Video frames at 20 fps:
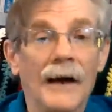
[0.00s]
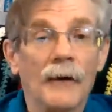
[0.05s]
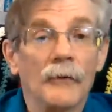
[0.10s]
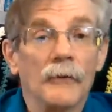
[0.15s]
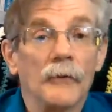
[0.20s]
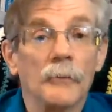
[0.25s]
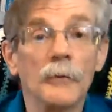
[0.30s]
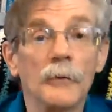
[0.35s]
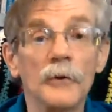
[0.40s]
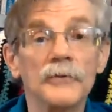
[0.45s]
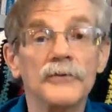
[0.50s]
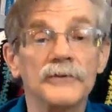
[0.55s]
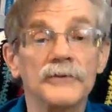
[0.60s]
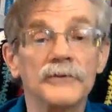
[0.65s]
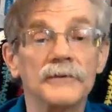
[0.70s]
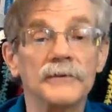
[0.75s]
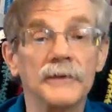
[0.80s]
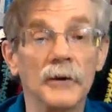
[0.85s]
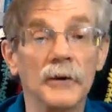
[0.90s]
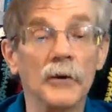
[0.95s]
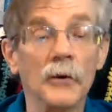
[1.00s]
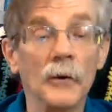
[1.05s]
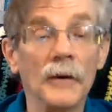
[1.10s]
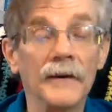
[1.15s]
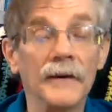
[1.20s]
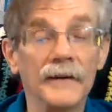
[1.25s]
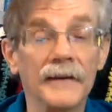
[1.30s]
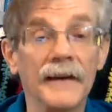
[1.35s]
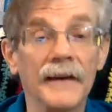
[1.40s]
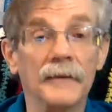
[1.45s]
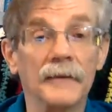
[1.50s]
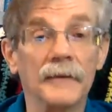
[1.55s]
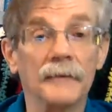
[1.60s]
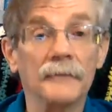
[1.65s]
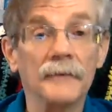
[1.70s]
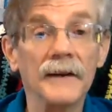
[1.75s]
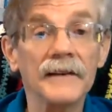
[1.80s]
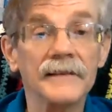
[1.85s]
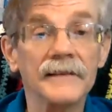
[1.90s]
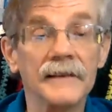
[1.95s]
approach they're going to take to
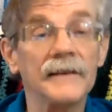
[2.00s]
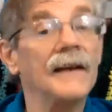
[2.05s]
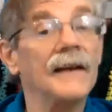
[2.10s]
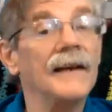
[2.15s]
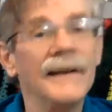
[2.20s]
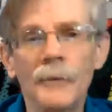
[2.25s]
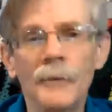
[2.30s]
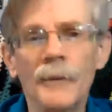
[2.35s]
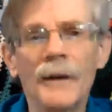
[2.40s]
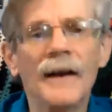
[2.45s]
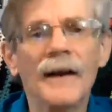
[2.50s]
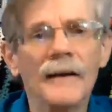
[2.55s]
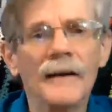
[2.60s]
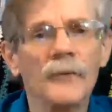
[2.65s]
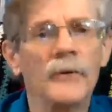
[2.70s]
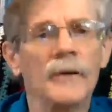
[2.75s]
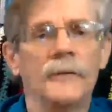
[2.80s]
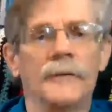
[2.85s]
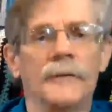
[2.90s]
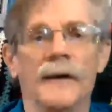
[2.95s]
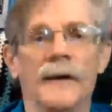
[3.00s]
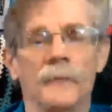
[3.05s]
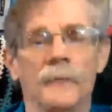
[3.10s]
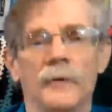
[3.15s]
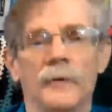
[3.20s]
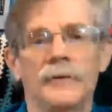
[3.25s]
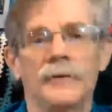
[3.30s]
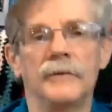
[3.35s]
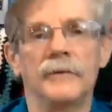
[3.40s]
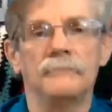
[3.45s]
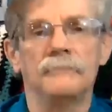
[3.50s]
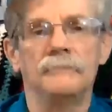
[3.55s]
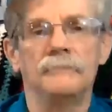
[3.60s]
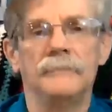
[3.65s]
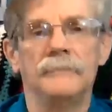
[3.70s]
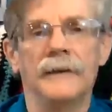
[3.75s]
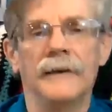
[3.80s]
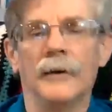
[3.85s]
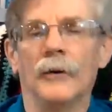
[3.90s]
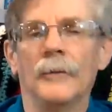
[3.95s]
fix it. You may not agree with that approach.
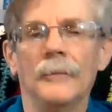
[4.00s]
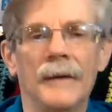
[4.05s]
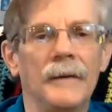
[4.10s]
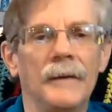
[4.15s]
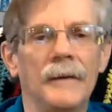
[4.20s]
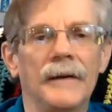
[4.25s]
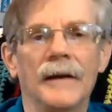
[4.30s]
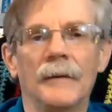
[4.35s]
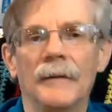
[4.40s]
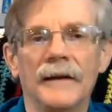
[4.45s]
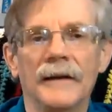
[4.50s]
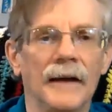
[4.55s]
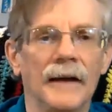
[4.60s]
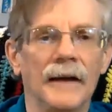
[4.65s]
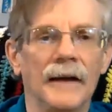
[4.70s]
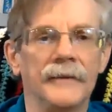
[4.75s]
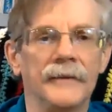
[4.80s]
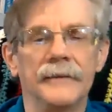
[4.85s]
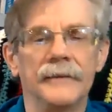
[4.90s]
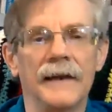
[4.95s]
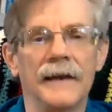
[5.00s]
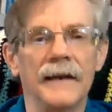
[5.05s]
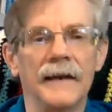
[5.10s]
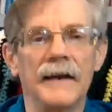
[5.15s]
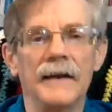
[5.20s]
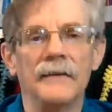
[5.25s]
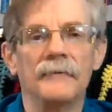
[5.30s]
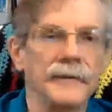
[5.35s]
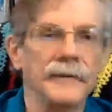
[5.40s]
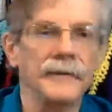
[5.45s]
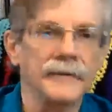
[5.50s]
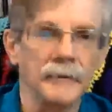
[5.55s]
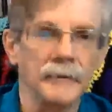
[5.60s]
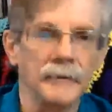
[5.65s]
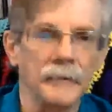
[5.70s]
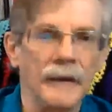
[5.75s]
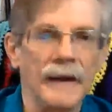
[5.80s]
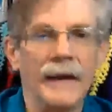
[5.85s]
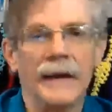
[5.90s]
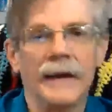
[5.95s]
It may be coming down to taking funds
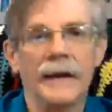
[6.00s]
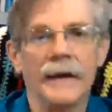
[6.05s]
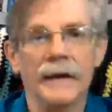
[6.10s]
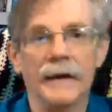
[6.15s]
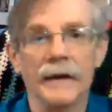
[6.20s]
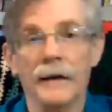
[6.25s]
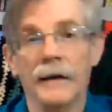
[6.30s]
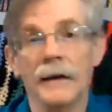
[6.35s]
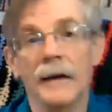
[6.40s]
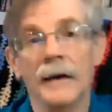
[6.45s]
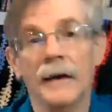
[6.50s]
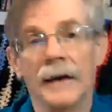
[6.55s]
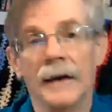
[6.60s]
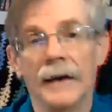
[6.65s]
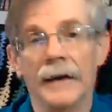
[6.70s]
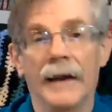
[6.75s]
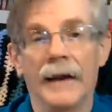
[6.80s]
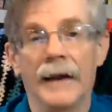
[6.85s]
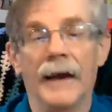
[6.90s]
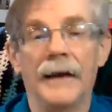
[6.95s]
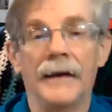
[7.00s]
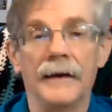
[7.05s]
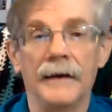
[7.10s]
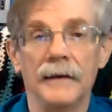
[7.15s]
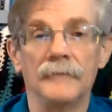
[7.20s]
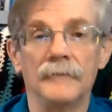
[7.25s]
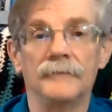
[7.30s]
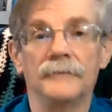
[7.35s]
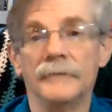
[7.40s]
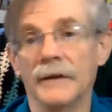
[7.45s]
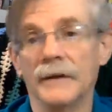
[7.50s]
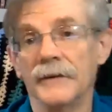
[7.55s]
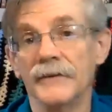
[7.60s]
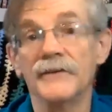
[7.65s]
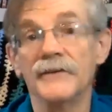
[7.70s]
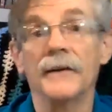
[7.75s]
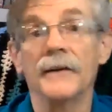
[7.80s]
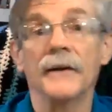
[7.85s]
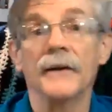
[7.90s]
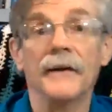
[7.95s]
from A and adding
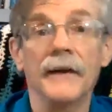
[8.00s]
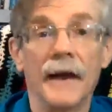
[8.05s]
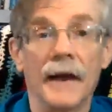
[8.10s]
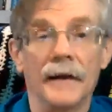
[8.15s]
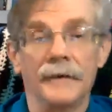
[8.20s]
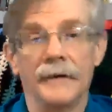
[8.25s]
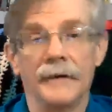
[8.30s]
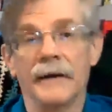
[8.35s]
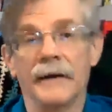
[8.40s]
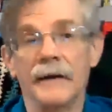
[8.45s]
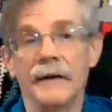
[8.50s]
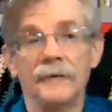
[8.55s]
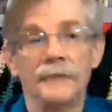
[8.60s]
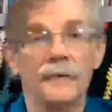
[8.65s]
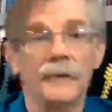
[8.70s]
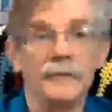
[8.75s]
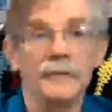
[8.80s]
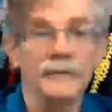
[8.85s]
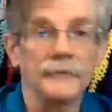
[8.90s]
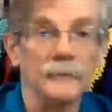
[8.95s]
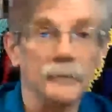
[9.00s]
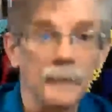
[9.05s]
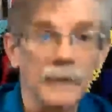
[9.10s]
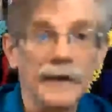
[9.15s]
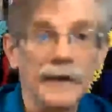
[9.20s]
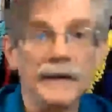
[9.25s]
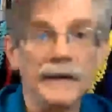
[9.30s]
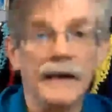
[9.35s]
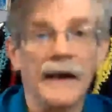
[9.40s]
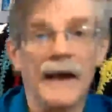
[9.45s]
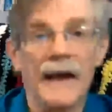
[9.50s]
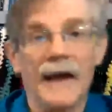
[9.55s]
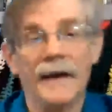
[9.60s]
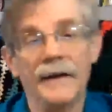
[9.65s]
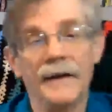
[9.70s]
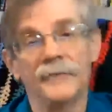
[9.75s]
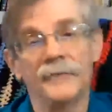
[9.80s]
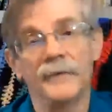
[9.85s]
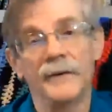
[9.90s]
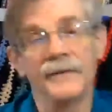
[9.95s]
funds to the debt, taking funds from B,
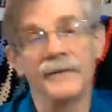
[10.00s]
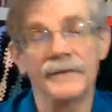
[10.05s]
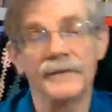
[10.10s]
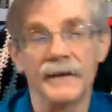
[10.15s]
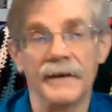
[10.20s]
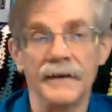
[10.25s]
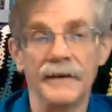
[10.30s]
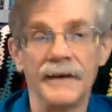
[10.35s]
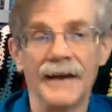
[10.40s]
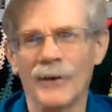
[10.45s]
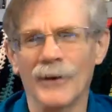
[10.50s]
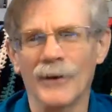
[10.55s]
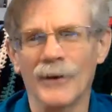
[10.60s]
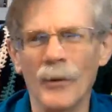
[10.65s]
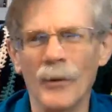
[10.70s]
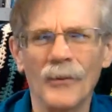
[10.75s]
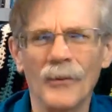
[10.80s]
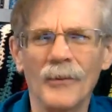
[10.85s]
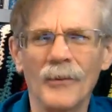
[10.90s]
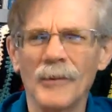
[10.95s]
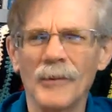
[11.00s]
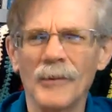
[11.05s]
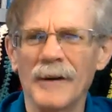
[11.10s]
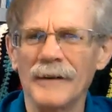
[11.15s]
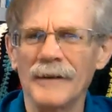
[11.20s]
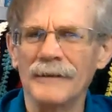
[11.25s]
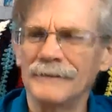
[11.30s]
adding funds to the debt. You go, wait.